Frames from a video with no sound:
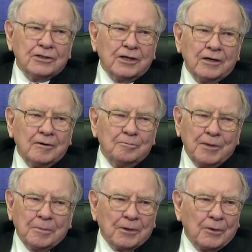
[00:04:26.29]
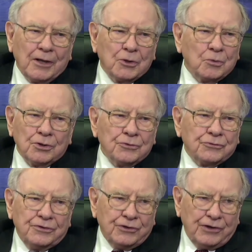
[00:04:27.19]
And there are people around the world
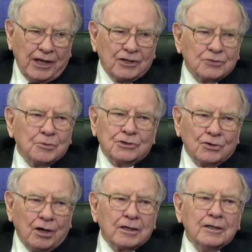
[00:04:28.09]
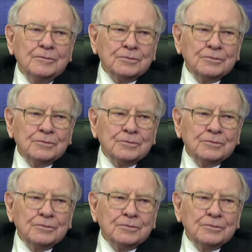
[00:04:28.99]
today as we talk